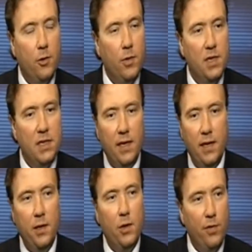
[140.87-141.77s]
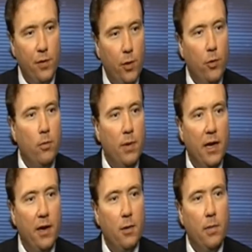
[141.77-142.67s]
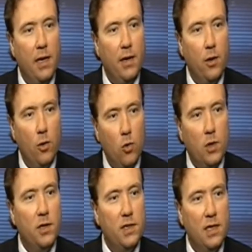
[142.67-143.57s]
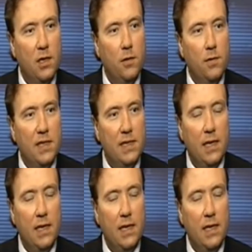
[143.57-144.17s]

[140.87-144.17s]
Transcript: We just get in there. We're very robotic about it. Hold ourselves.